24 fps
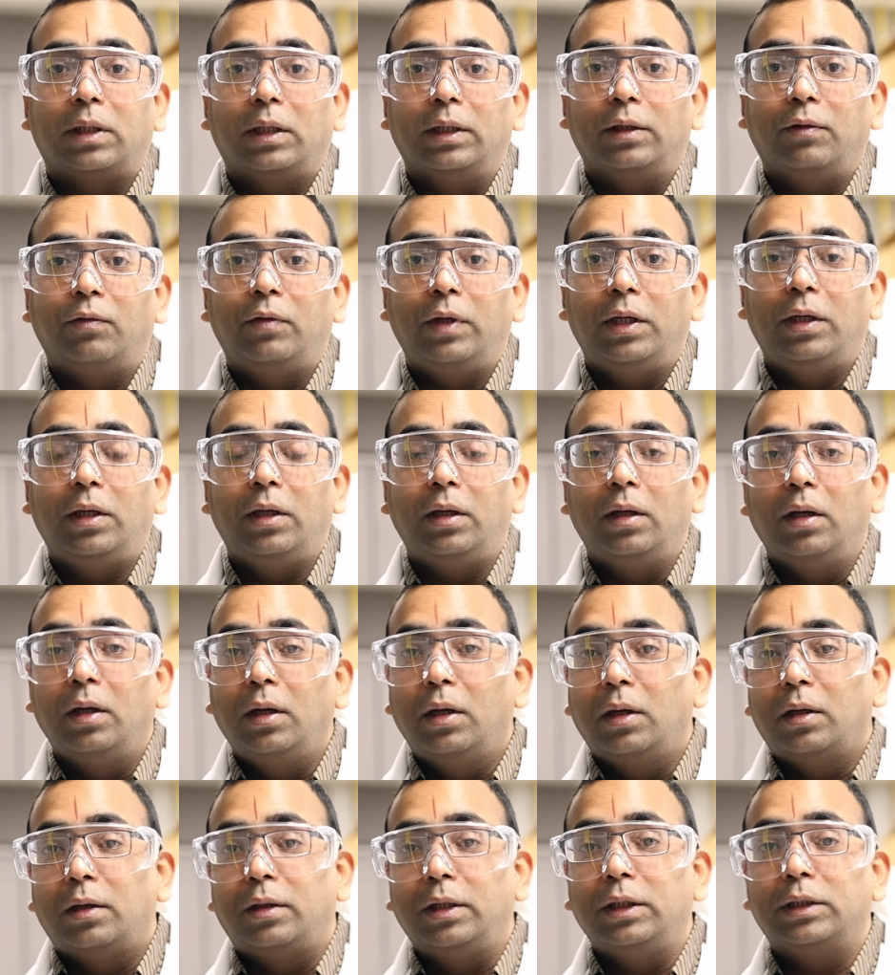Like we
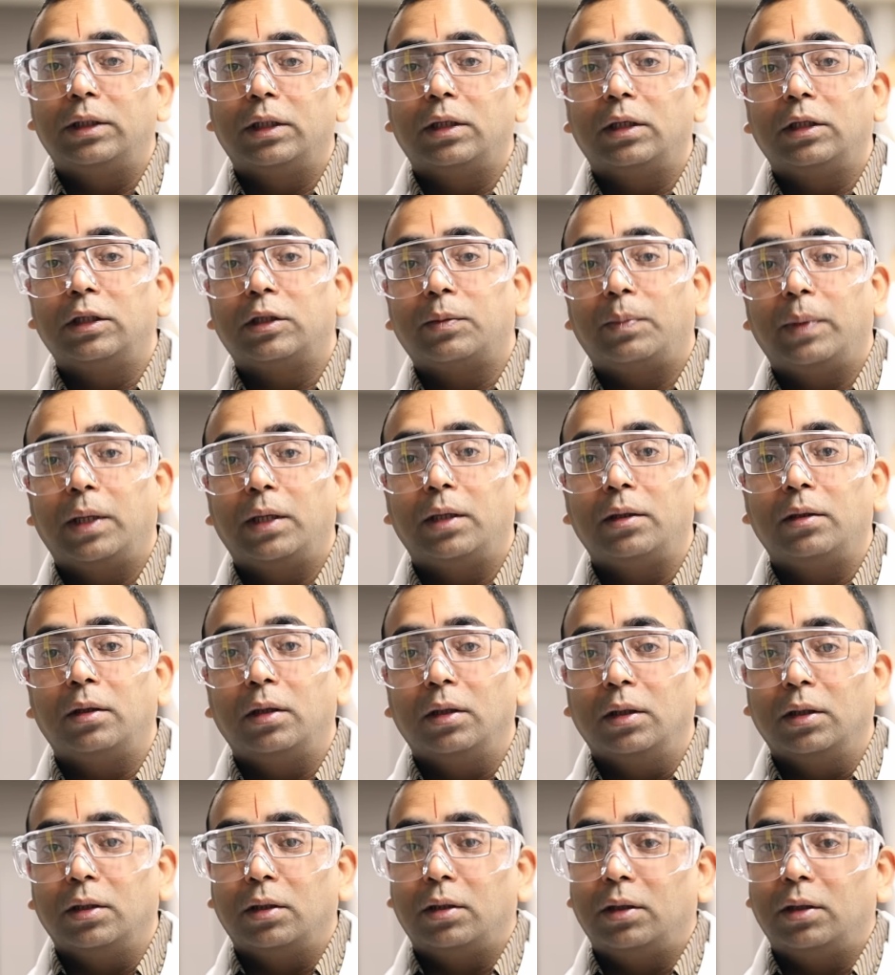recently spent, uh,